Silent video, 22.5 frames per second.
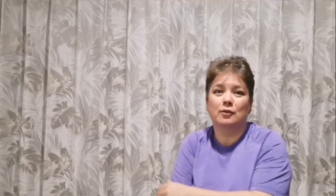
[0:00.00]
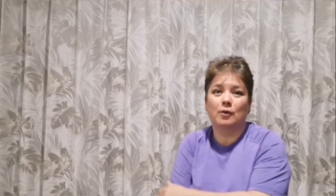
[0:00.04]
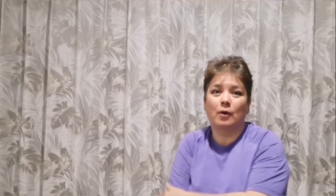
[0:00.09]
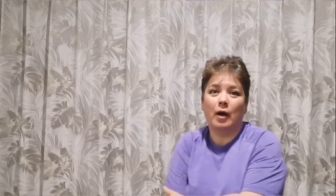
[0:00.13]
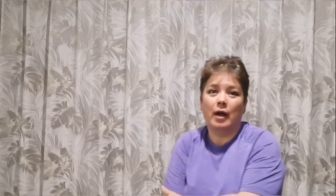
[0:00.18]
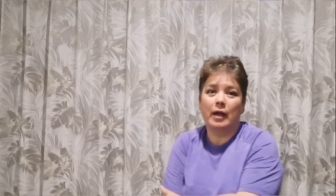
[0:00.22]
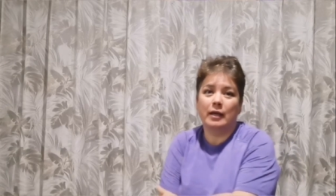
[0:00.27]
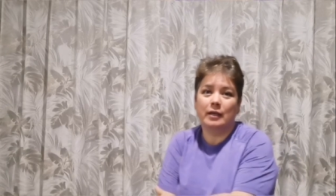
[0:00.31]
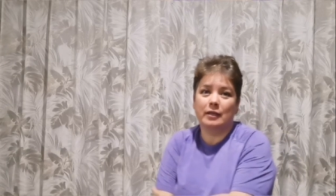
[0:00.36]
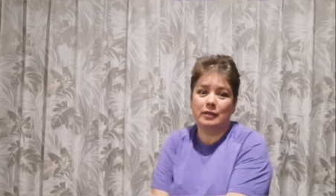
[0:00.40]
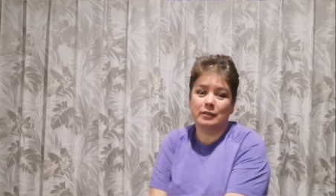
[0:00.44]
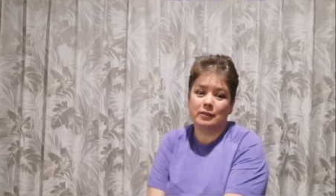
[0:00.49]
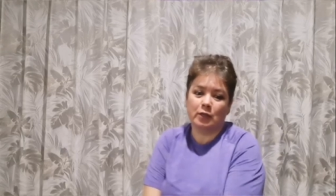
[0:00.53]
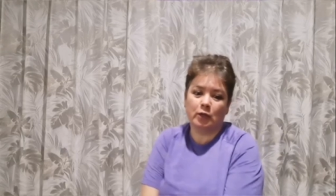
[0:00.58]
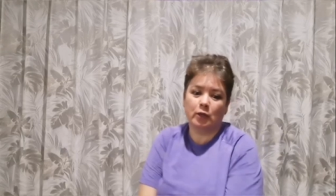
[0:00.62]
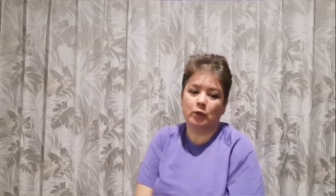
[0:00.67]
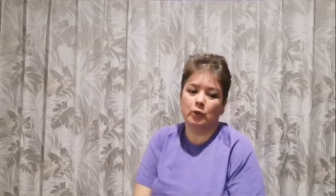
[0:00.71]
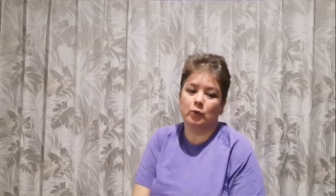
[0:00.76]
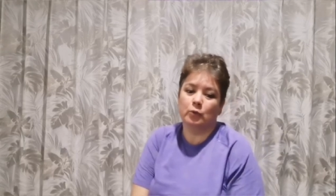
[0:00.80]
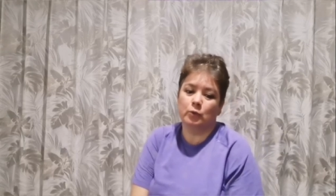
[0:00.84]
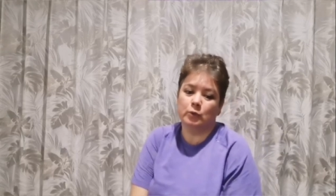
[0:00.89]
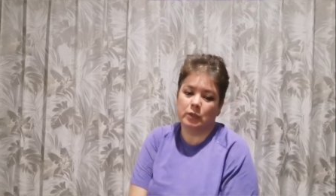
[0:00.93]
so I
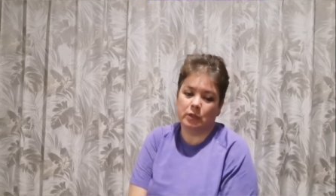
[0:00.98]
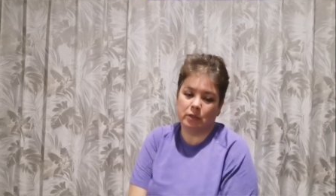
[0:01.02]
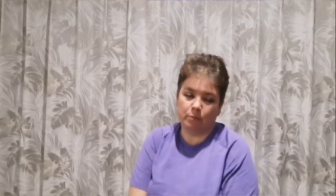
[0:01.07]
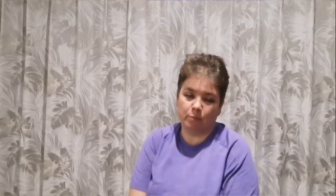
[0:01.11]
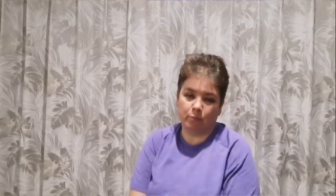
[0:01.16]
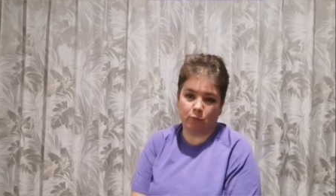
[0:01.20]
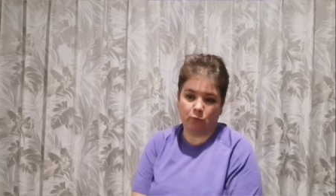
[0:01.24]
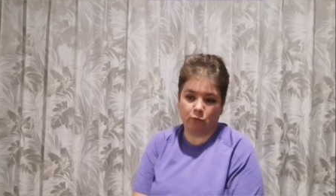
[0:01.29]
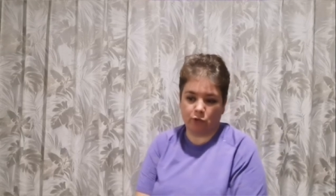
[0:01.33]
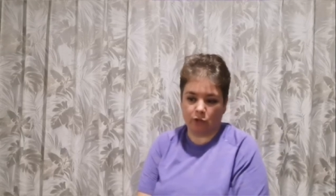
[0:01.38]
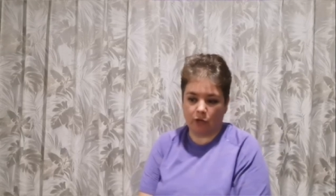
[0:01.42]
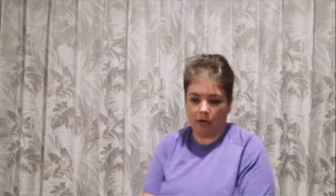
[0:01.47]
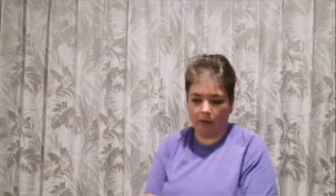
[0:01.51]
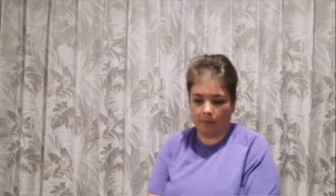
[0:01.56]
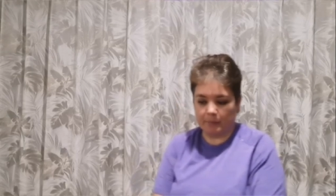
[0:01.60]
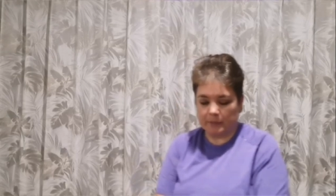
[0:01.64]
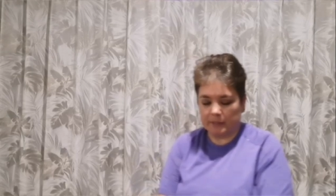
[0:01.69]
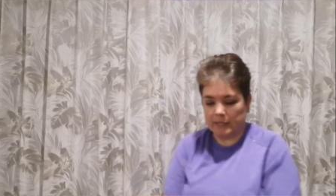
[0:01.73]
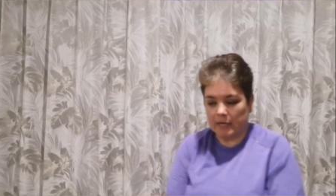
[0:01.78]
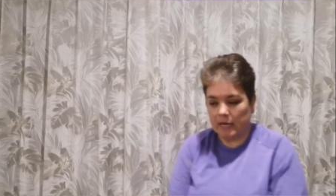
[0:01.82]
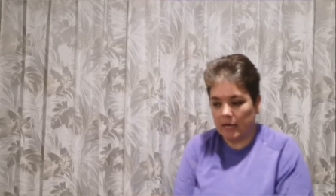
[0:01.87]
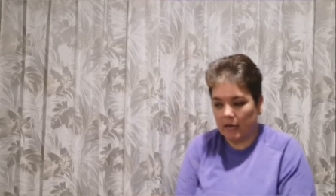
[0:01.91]
excluded
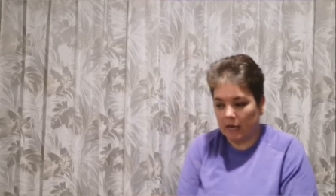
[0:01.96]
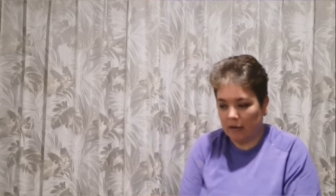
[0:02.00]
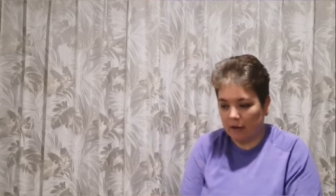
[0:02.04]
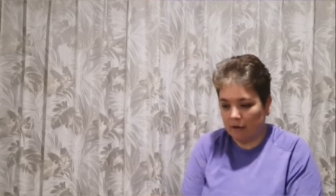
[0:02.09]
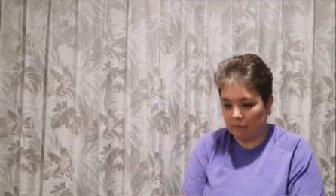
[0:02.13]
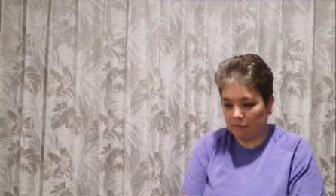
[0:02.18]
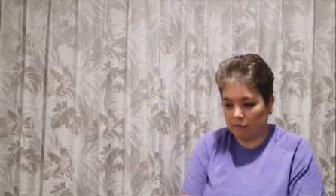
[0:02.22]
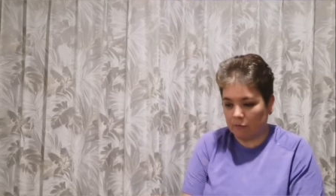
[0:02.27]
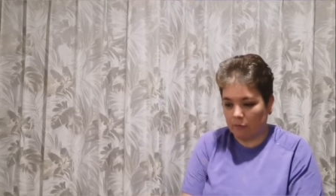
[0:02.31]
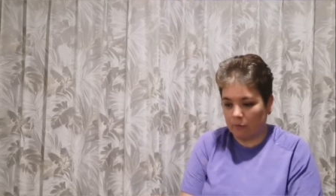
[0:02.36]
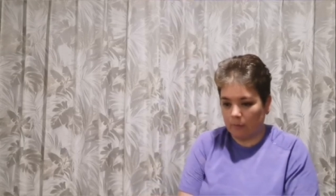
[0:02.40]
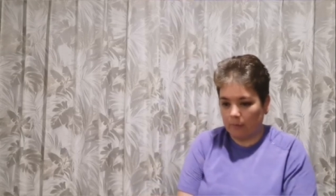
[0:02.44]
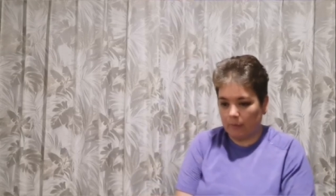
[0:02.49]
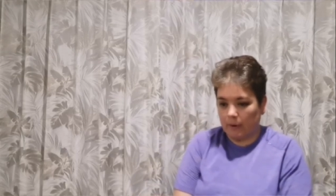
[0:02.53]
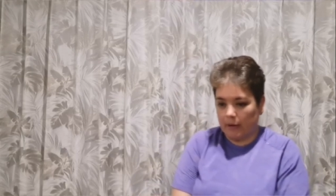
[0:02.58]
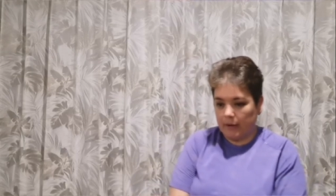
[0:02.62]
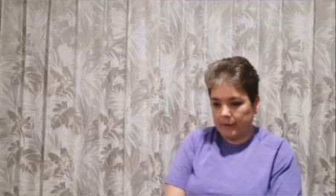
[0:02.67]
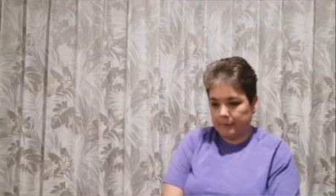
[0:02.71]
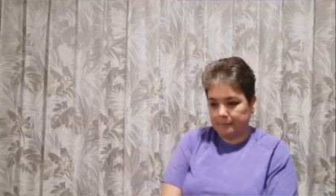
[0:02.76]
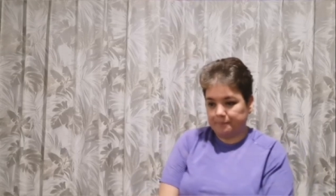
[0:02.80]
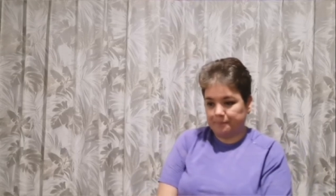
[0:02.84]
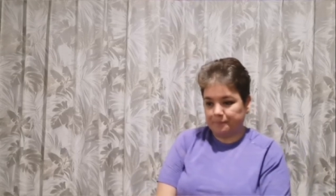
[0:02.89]
push-up from
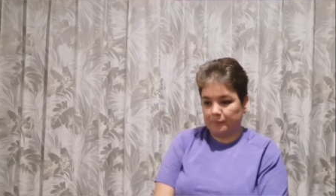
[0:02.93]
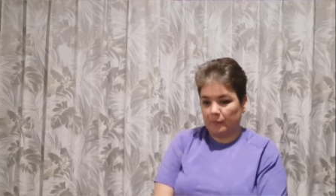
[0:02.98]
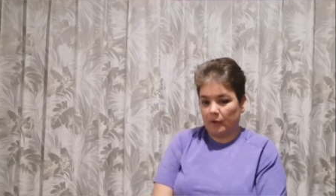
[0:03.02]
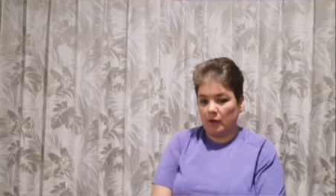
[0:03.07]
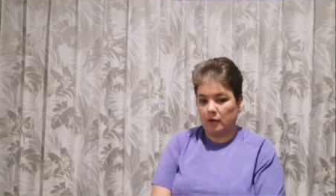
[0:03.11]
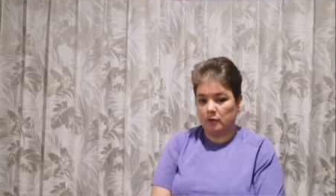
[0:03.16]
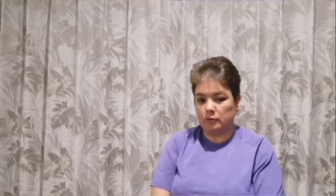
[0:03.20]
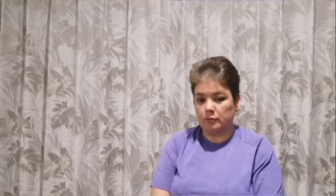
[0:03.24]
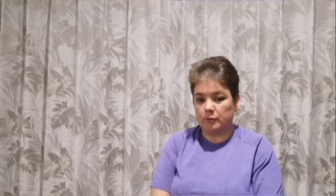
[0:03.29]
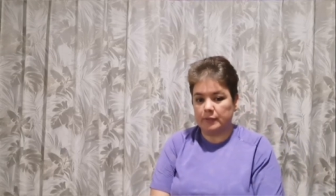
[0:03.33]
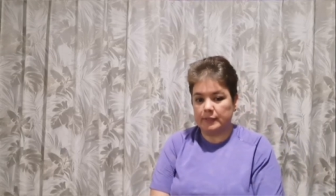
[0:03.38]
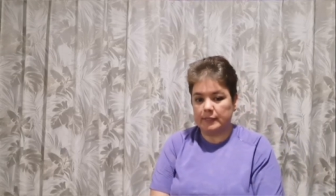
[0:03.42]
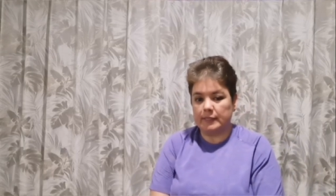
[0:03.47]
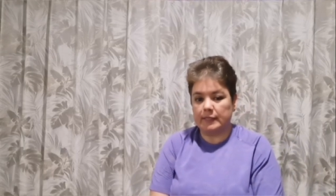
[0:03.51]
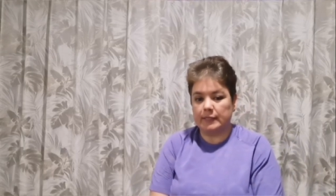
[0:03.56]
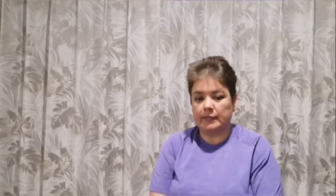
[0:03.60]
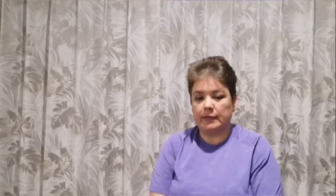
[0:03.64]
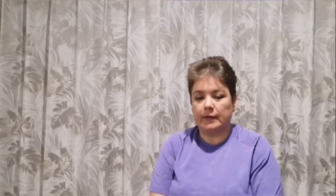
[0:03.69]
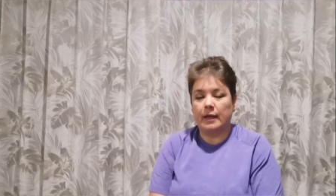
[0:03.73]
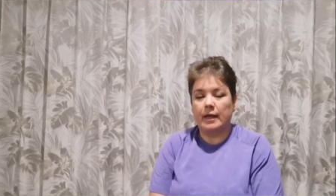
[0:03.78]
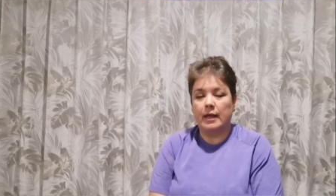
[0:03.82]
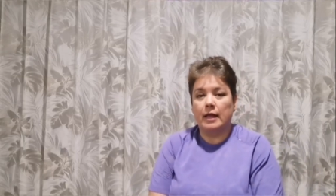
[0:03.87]
my
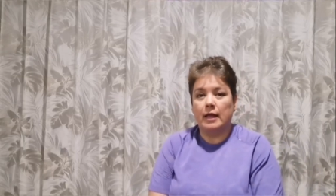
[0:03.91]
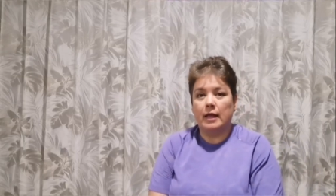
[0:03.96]
routine.